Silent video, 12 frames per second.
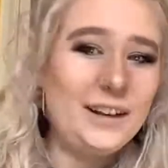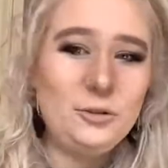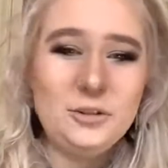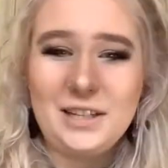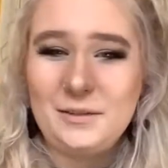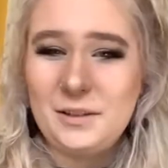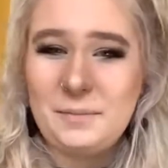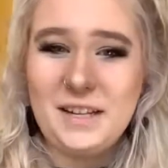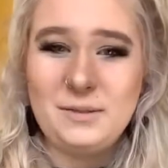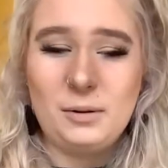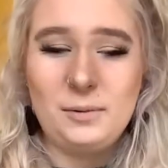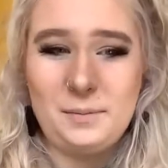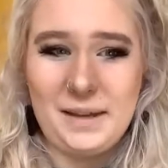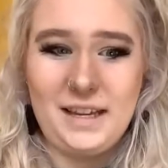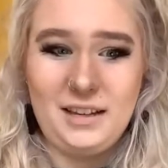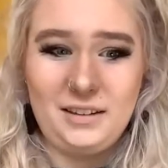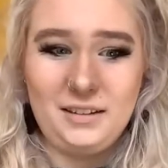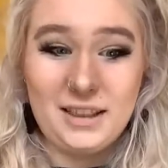And Autism Speaks probably
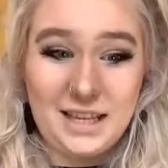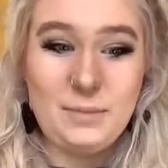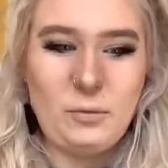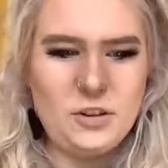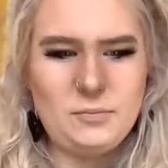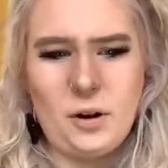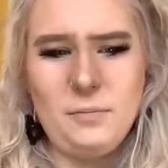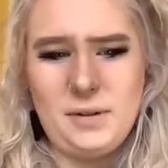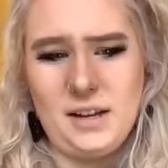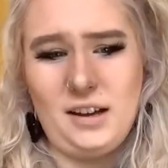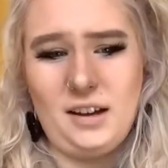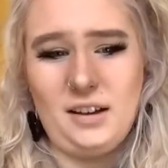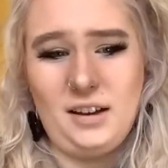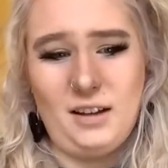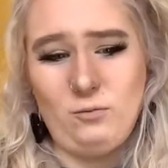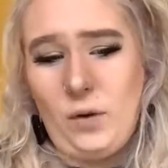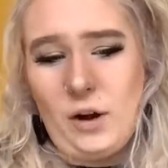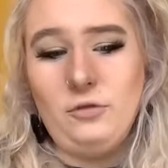being the most popular
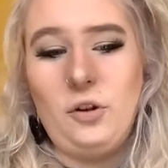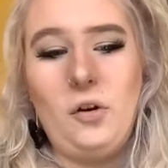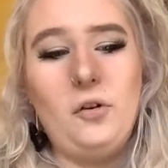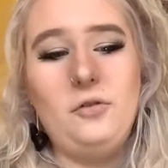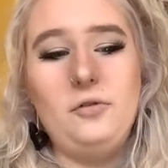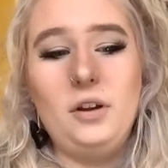and well known